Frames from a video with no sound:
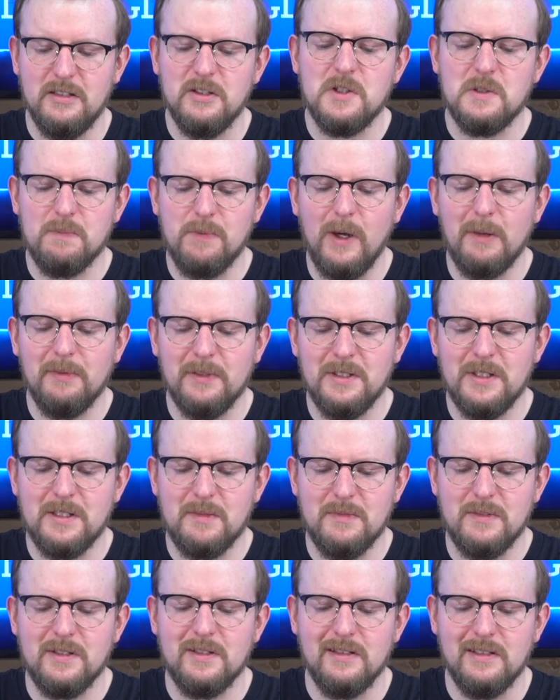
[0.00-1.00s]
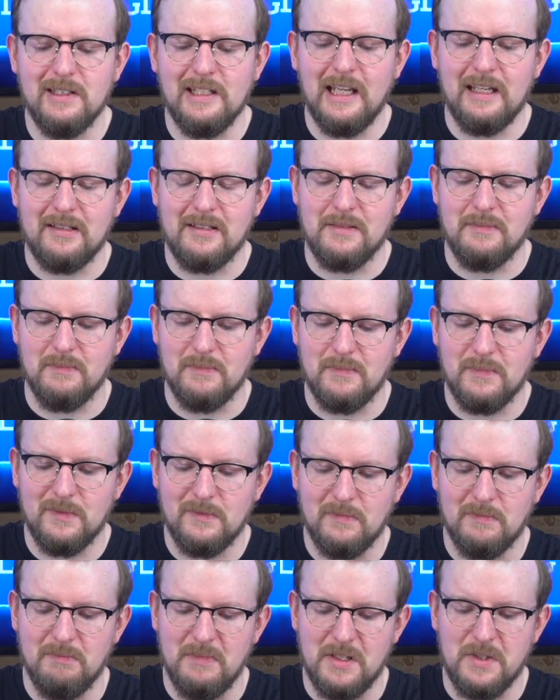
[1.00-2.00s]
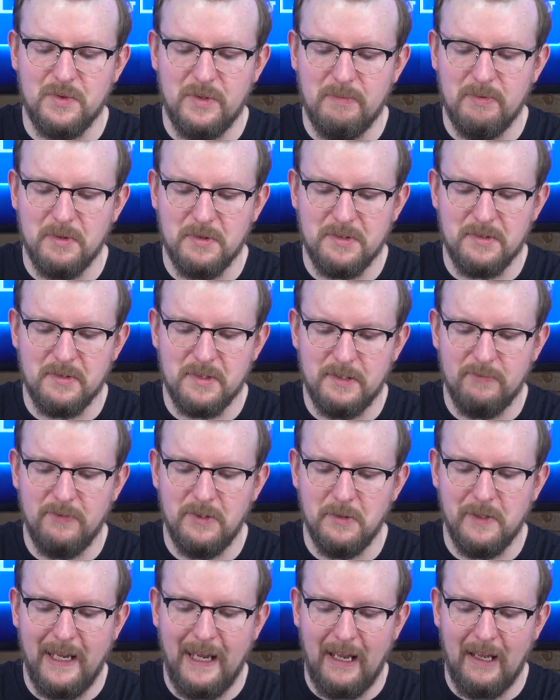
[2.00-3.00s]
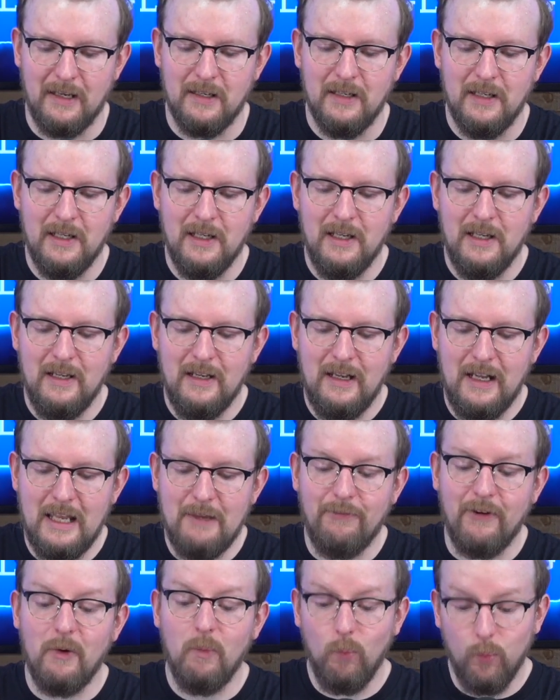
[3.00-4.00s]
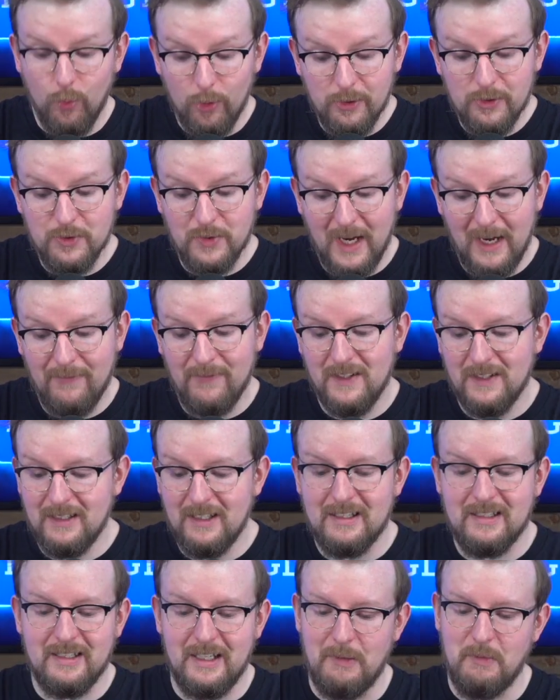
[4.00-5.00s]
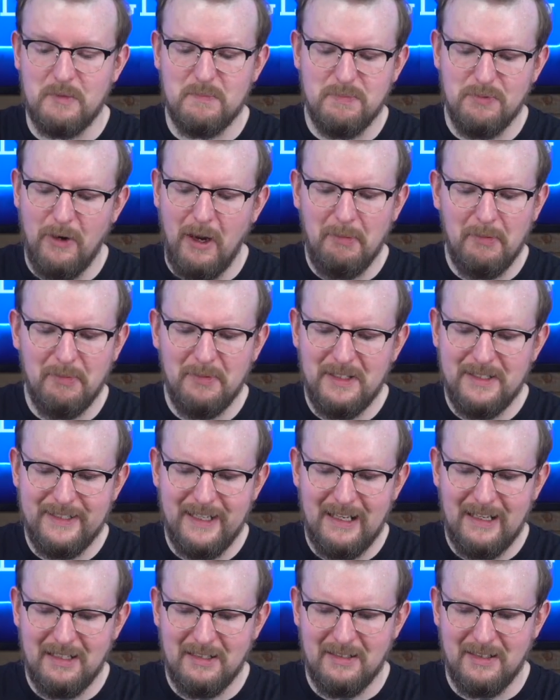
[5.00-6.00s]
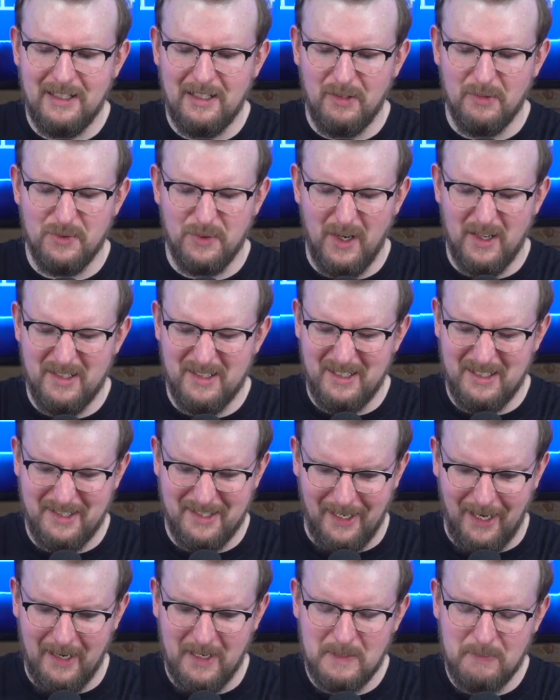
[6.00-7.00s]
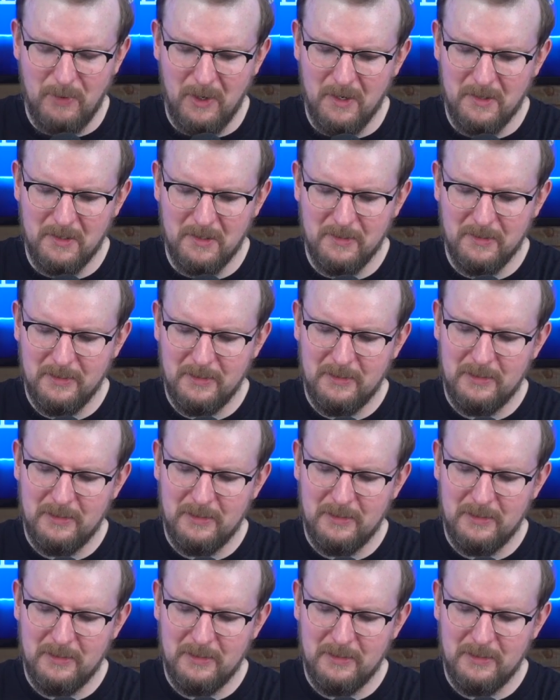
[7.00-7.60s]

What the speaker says: You should probably just get some mystery boosters if you can. If I were drafting this, I would probably take the Eldrazi Sky Spawner.